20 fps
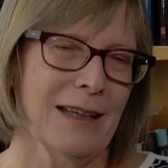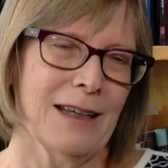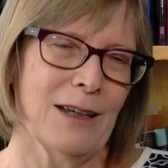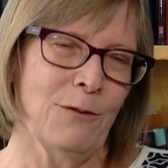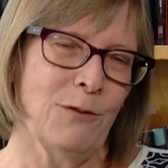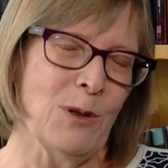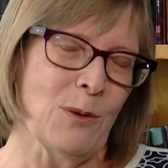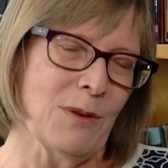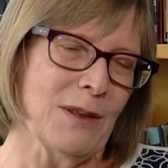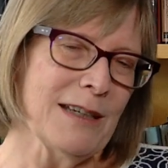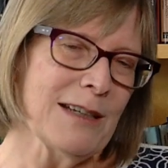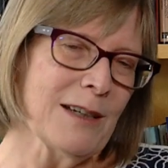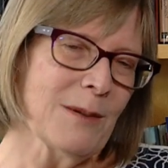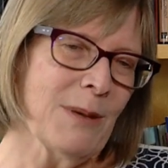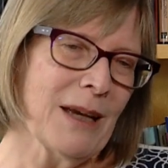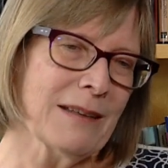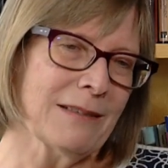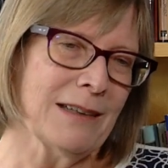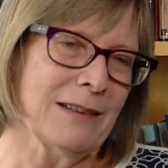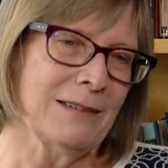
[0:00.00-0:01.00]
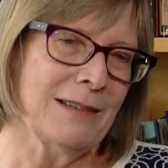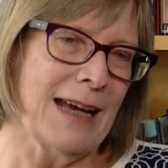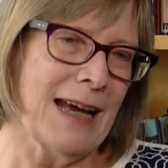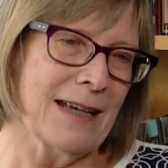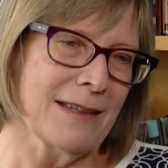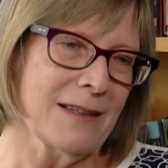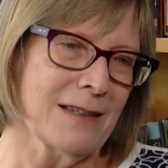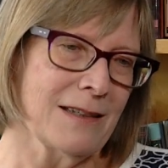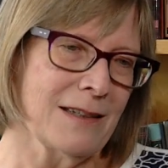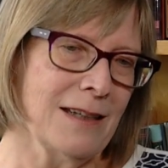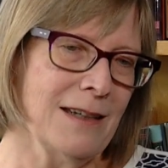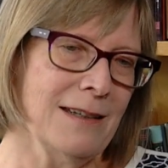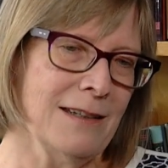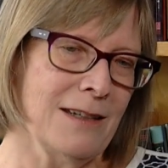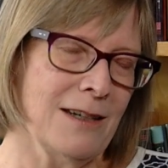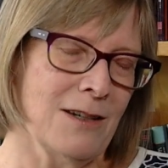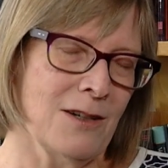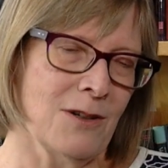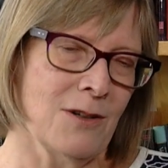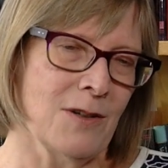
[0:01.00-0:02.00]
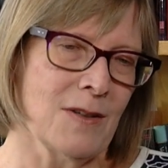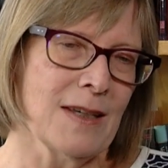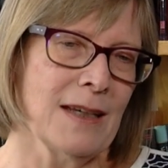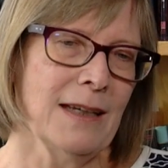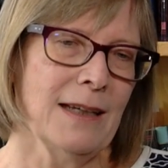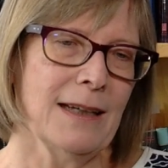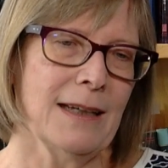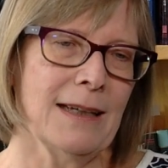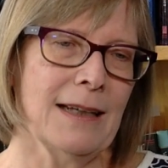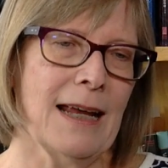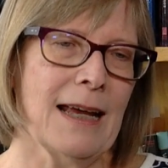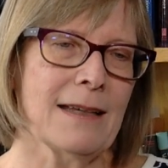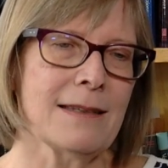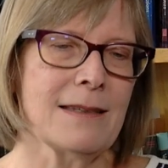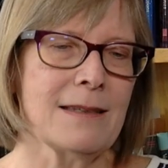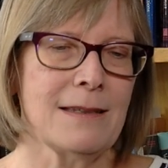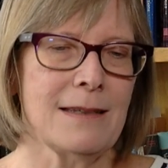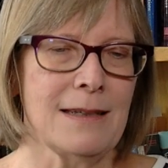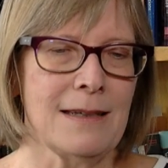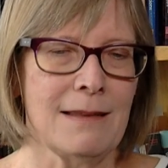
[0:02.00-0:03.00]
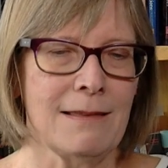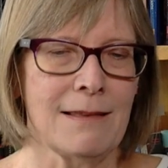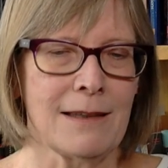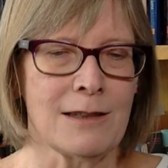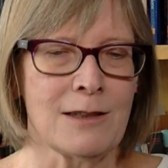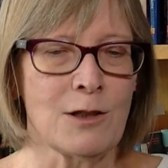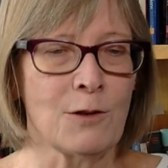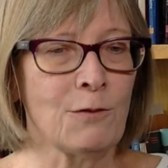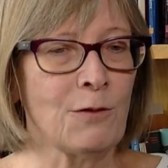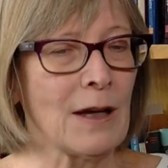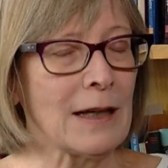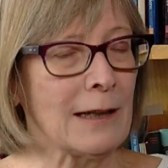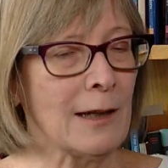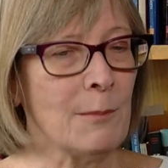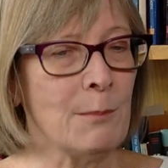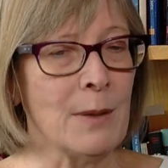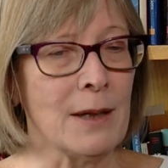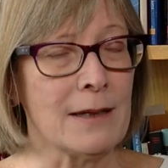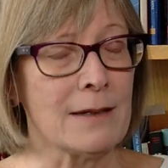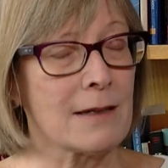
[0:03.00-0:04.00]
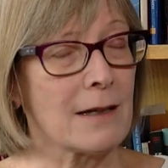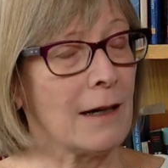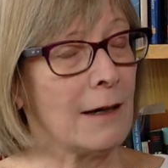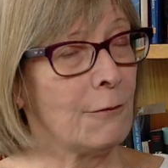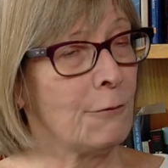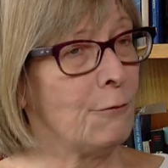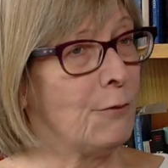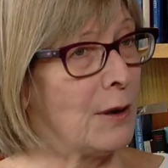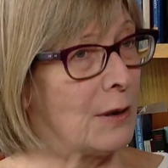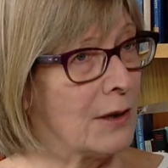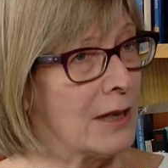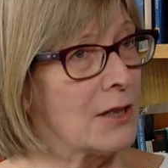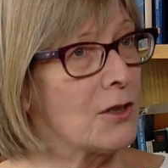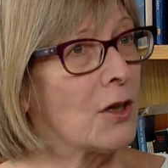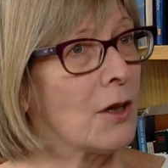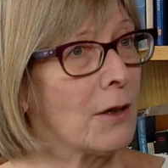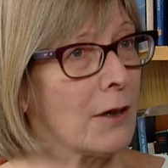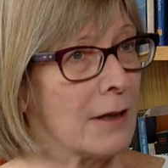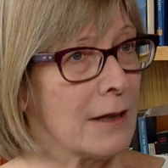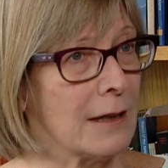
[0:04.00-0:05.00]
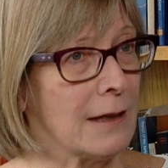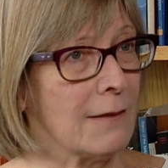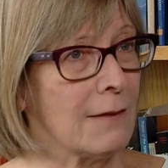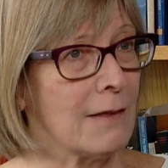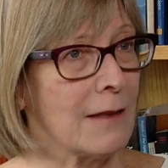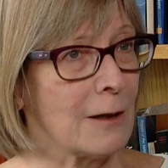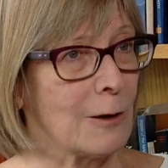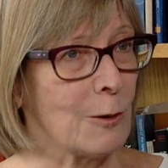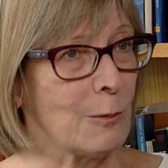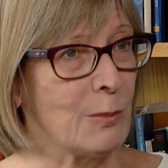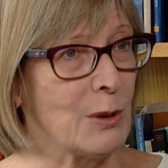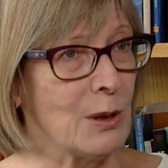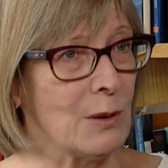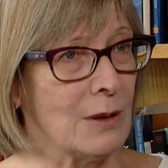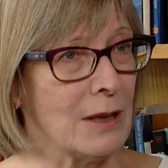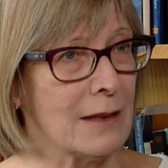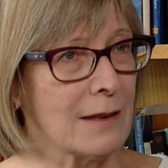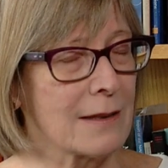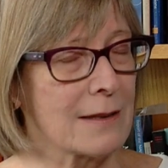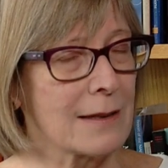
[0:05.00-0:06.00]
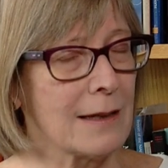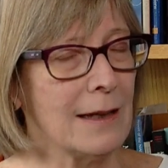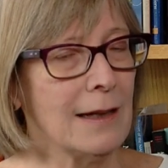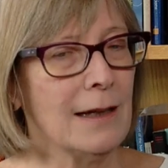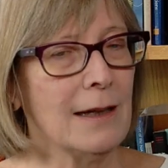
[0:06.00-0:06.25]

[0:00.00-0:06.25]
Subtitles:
If you think about the last 10 years, it has seen the development of very targeted therapeutics,